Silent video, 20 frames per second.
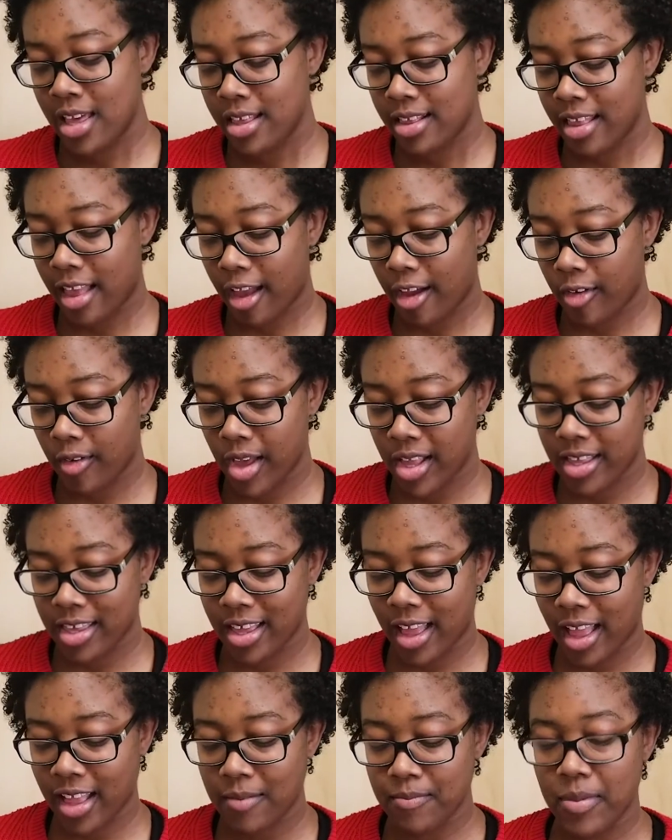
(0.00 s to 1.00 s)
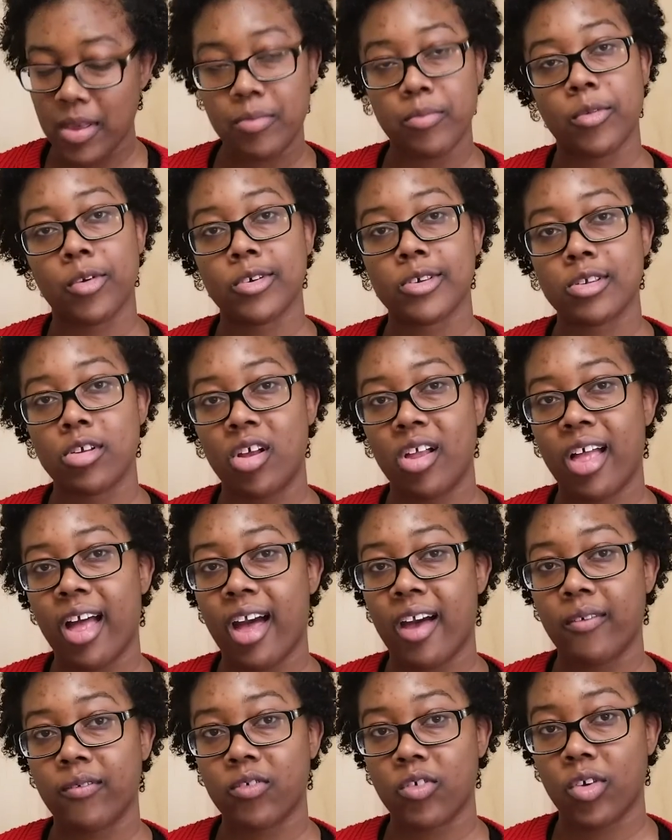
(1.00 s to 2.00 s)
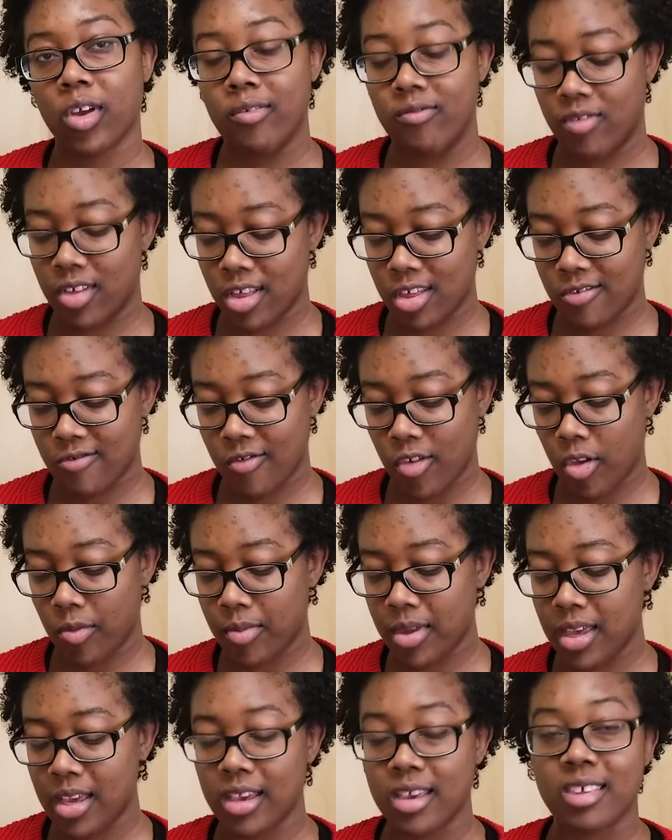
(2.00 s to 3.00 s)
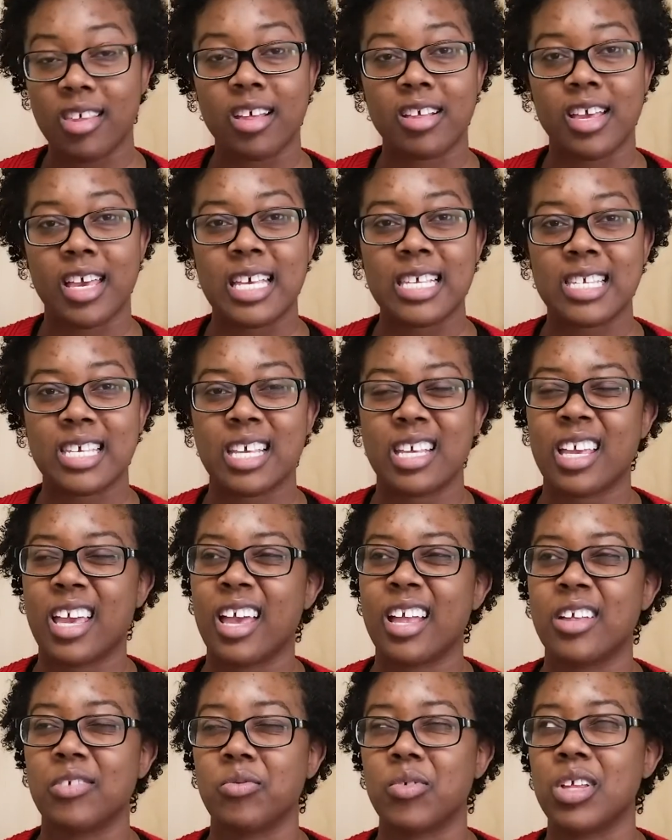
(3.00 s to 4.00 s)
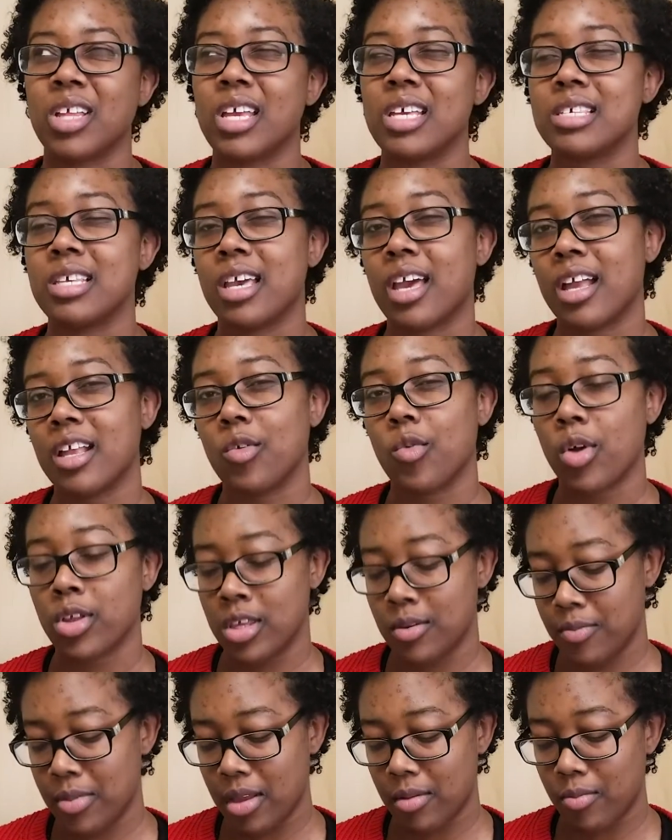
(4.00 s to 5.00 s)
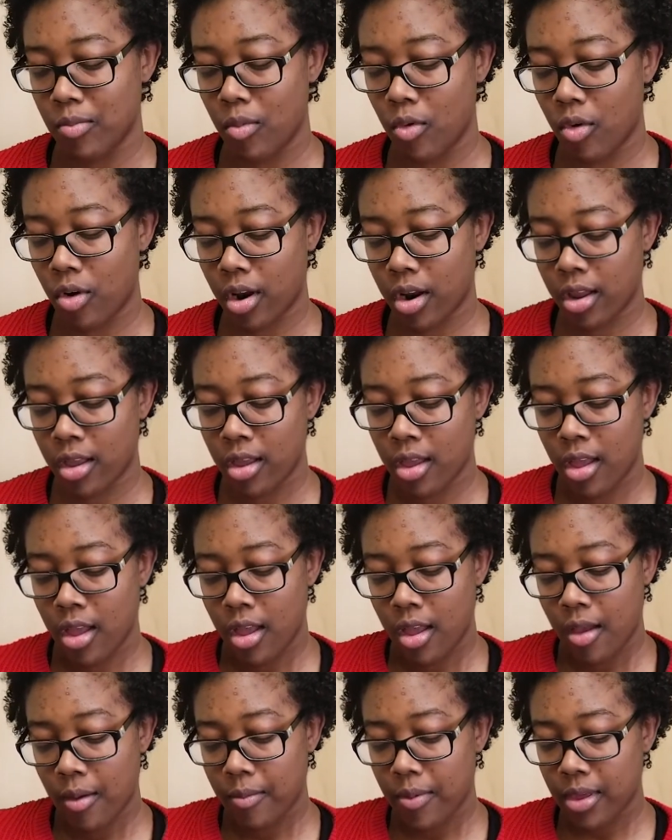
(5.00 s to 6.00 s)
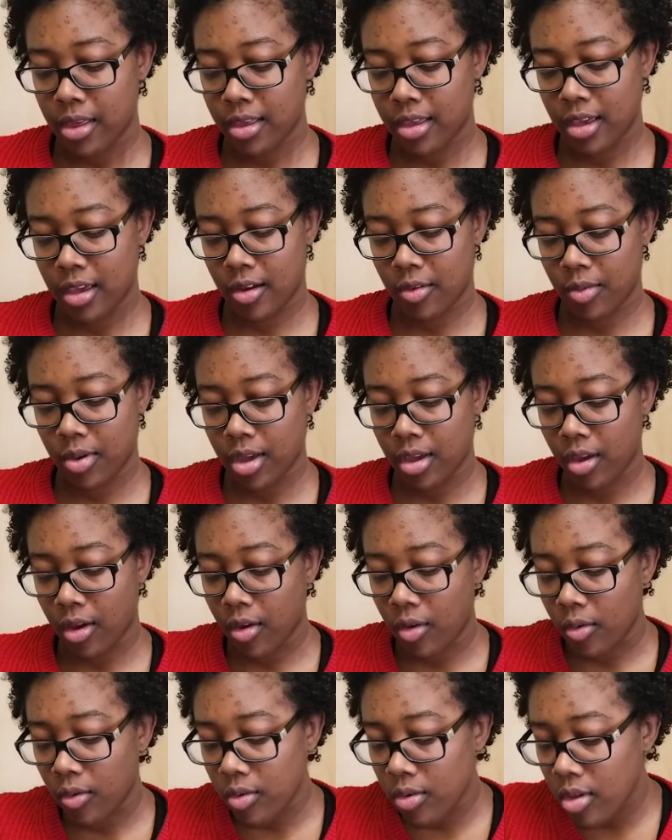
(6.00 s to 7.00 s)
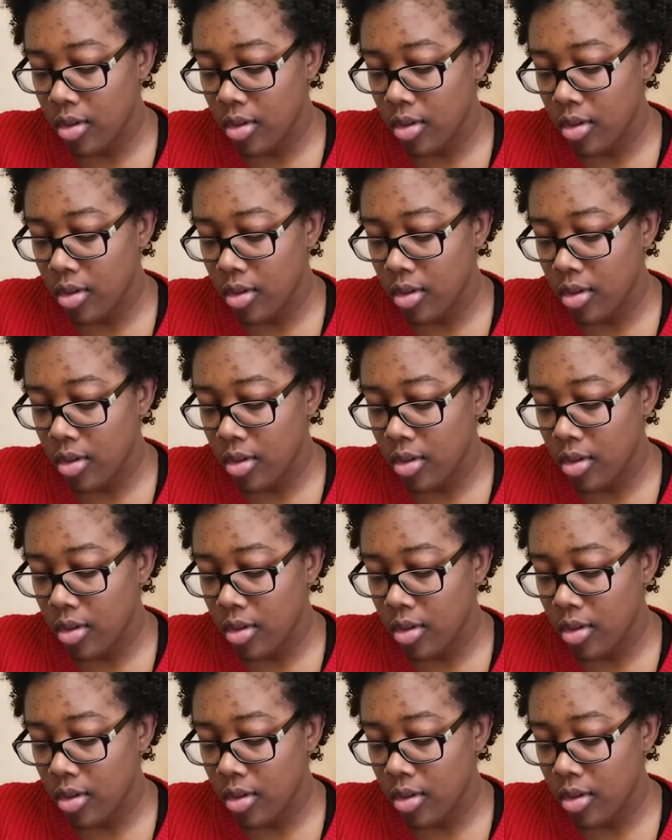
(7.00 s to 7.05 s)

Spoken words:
Now, I did add a bit more salt after I finished filming because I tasted it again and realized I kind of wanted a bit more. But here we go.